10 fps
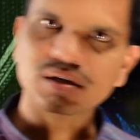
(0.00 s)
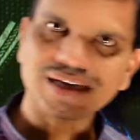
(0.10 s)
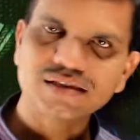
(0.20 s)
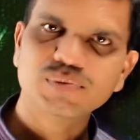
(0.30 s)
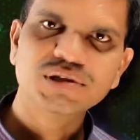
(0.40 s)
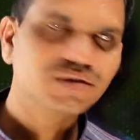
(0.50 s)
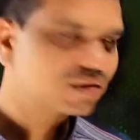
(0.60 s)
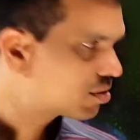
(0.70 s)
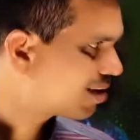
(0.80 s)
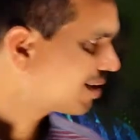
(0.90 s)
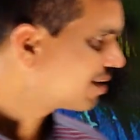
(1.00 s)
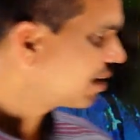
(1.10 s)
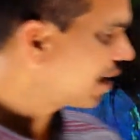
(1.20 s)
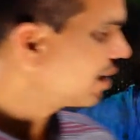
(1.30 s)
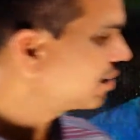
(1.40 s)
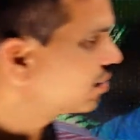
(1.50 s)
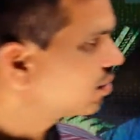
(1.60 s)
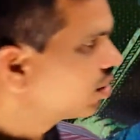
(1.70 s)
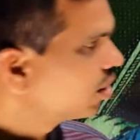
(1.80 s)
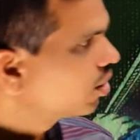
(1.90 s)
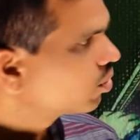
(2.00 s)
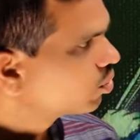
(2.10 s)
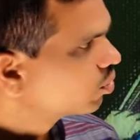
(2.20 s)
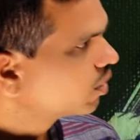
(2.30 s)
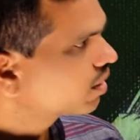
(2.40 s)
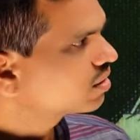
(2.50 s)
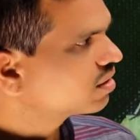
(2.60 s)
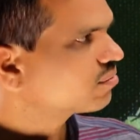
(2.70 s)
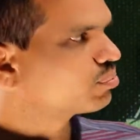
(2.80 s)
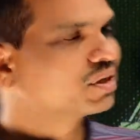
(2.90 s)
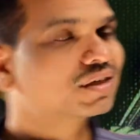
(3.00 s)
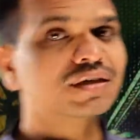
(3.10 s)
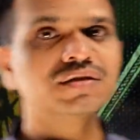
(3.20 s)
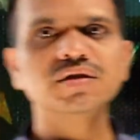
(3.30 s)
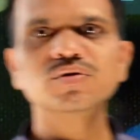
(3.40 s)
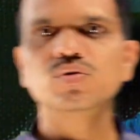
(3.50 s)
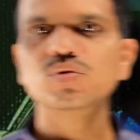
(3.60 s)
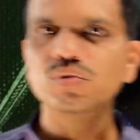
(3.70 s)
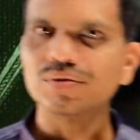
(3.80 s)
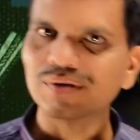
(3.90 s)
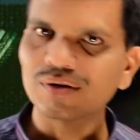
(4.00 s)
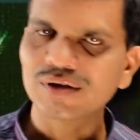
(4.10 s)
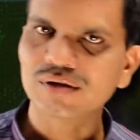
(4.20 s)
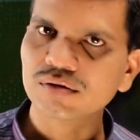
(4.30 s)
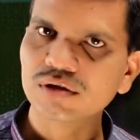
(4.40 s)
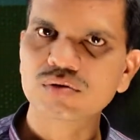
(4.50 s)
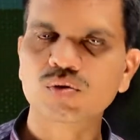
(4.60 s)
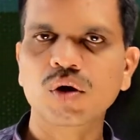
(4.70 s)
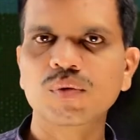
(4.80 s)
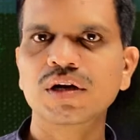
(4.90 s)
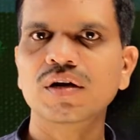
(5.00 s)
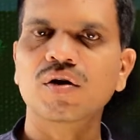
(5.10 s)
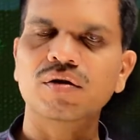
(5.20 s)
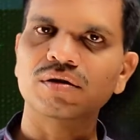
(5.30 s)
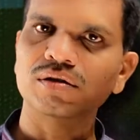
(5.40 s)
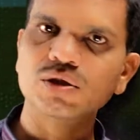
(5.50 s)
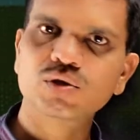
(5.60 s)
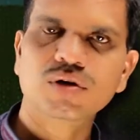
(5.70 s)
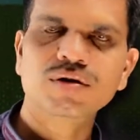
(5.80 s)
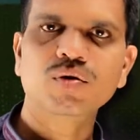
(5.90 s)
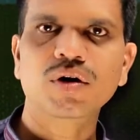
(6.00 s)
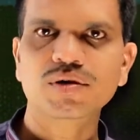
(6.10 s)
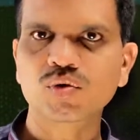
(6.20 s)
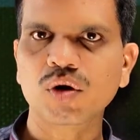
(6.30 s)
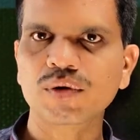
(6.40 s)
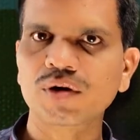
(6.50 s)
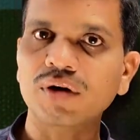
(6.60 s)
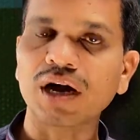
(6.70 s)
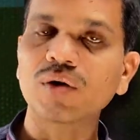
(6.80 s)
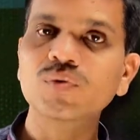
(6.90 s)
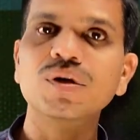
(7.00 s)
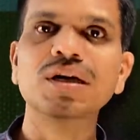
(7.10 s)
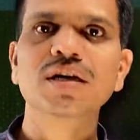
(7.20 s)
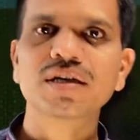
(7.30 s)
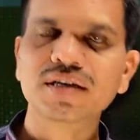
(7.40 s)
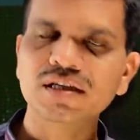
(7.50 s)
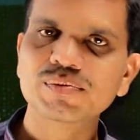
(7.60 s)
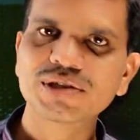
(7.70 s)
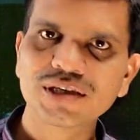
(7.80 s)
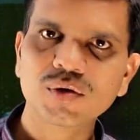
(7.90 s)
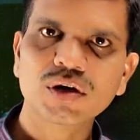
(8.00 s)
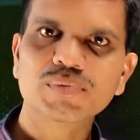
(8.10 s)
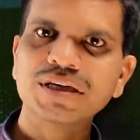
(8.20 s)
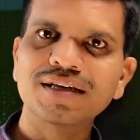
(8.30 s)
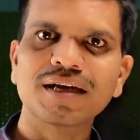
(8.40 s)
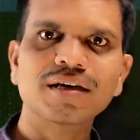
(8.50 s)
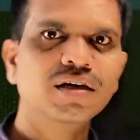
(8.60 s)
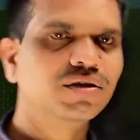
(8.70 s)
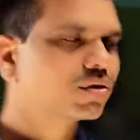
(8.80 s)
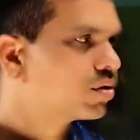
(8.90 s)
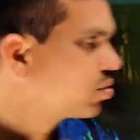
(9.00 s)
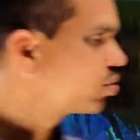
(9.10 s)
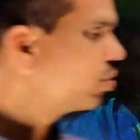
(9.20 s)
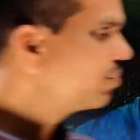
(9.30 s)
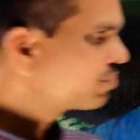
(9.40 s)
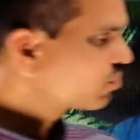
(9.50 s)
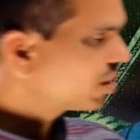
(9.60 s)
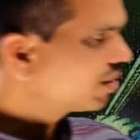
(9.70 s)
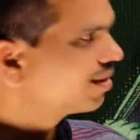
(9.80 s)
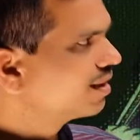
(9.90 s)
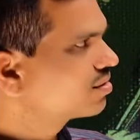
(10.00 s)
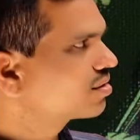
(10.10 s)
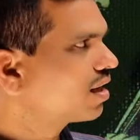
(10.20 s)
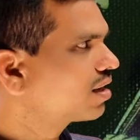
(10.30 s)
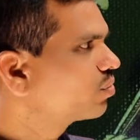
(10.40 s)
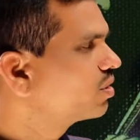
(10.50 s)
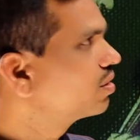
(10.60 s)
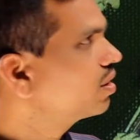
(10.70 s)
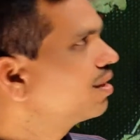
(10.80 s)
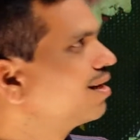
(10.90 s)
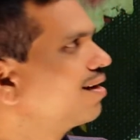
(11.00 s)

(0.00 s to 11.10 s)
has been started, and who were the precursors to this novel or the genre called novel, or how it has been developed in English. So let's start with the